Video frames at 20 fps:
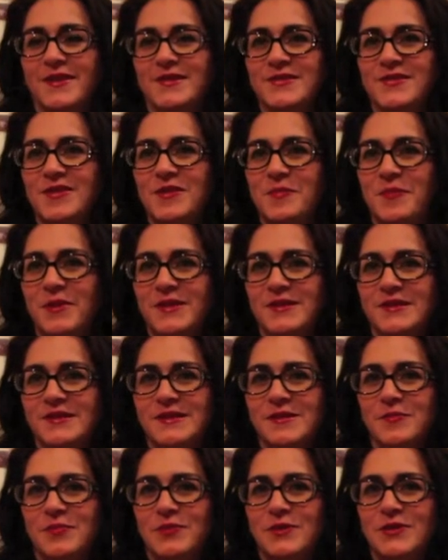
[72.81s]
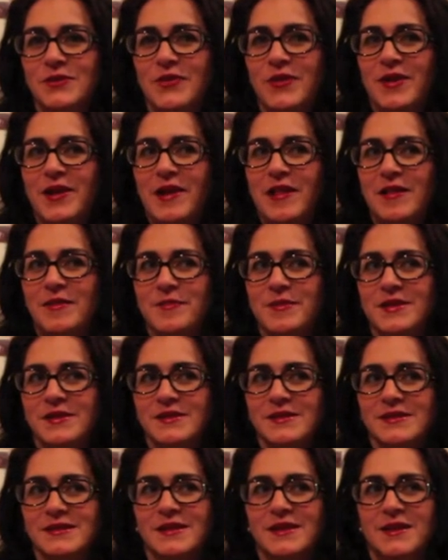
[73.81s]
so the participatory
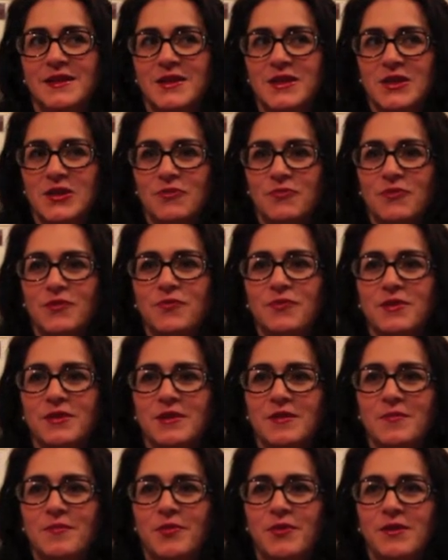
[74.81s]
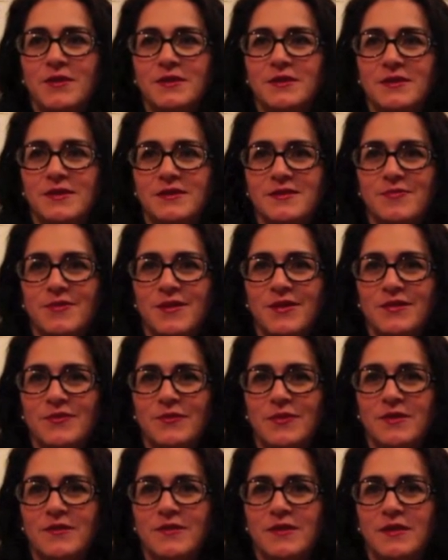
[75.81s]
elements were really important to us because
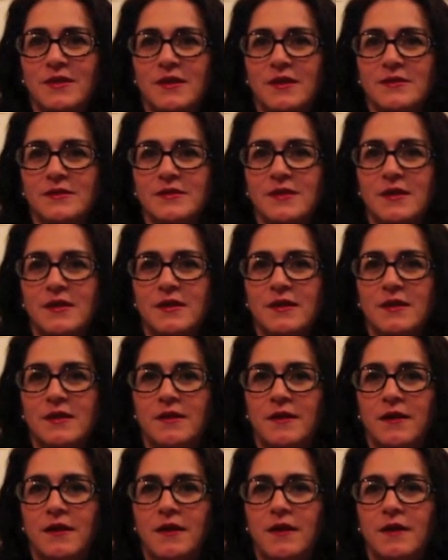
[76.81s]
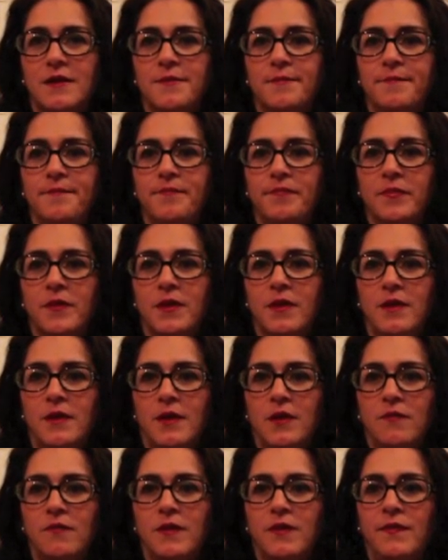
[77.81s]
one of the things that
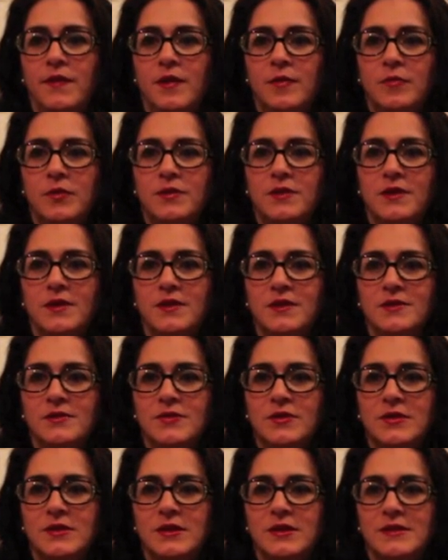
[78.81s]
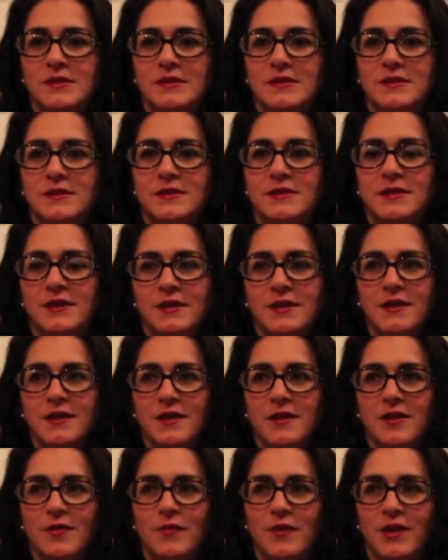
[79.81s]
Raphael Montañez Ortiz
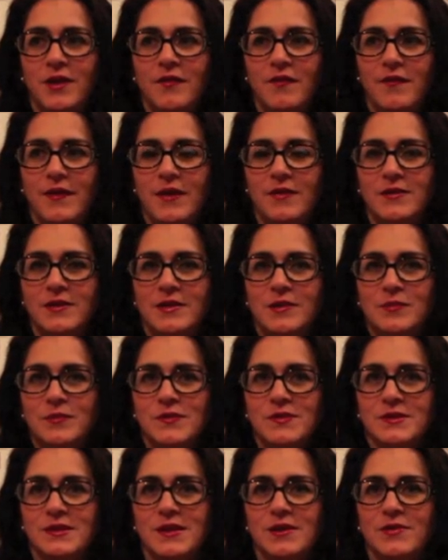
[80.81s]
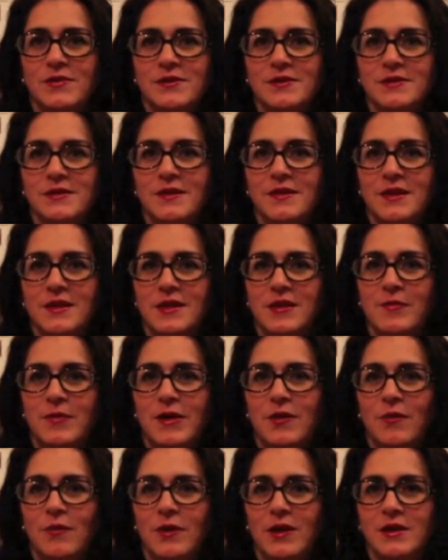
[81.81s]
did when he founded a museo is to think
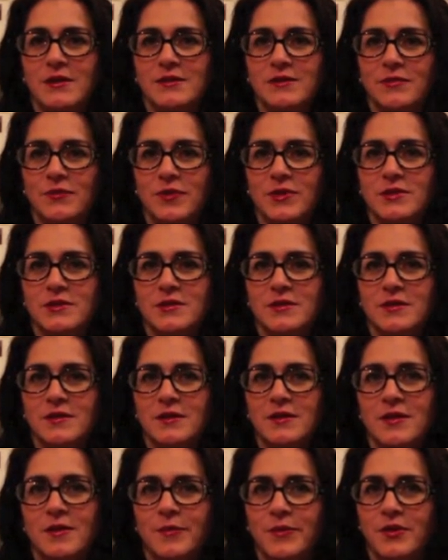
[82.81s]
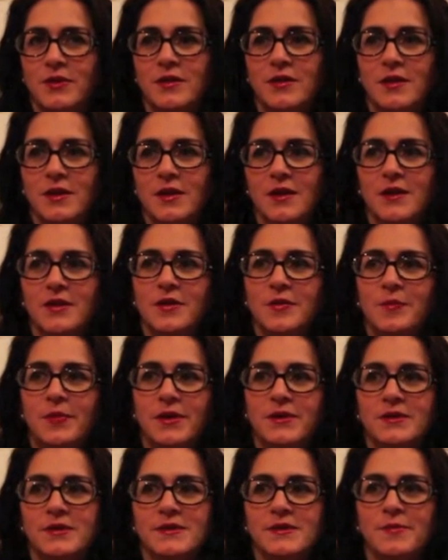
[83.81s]
about ways in which the community could
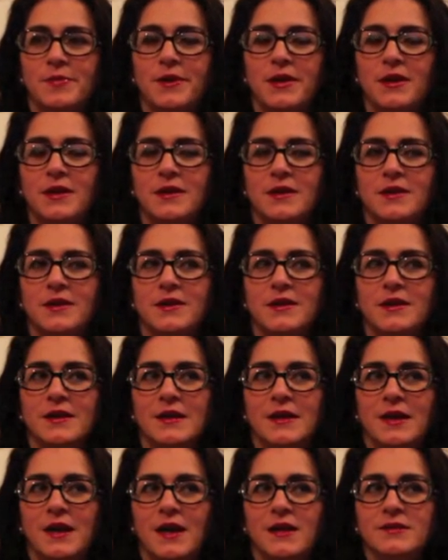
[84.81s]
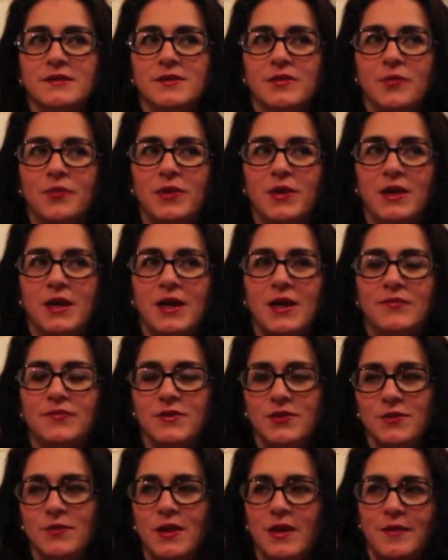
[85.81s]
participate. And so we have
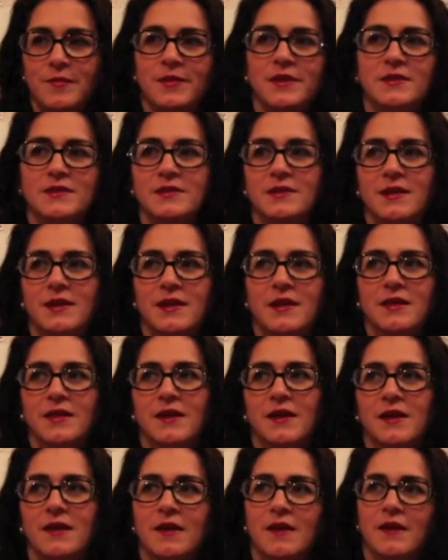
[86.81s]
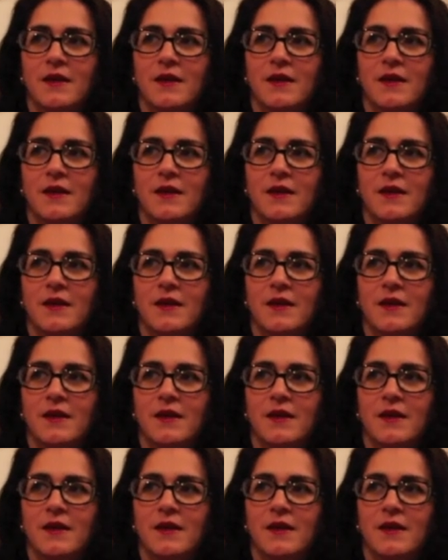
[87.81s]
two elements that I think